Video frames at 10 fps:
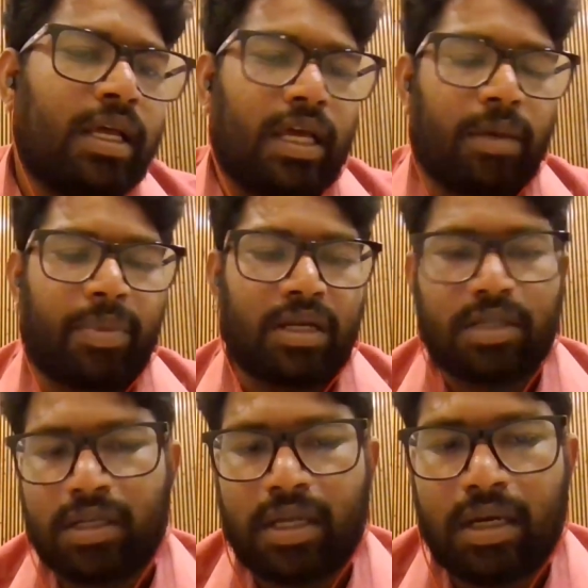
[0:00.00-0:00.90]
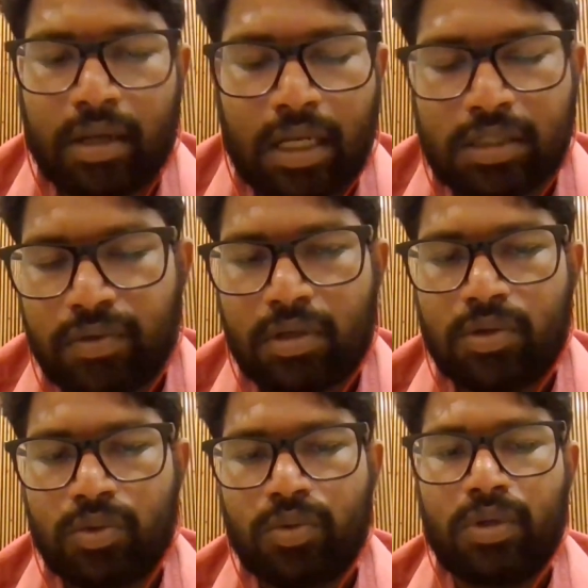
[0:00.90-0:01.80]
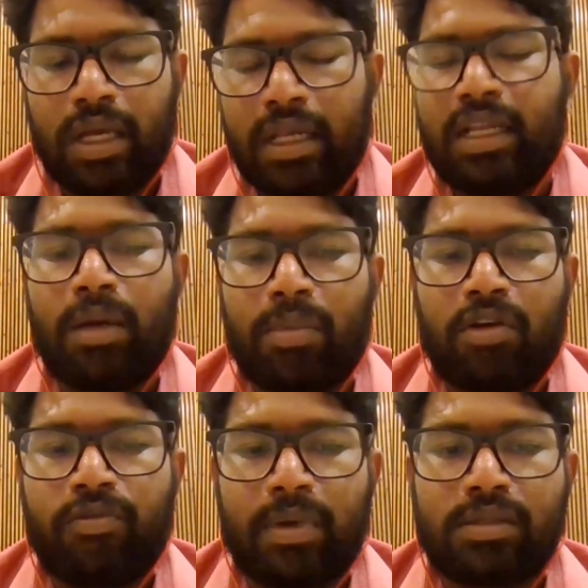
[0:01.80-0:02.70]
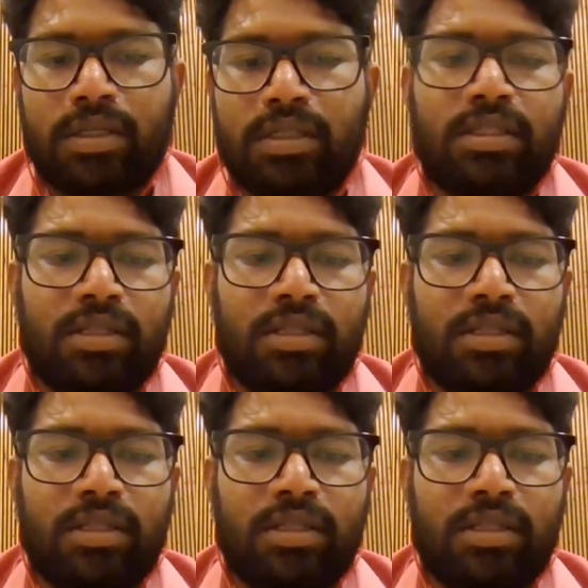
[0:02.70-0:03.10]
A person can transfer to any number of persons.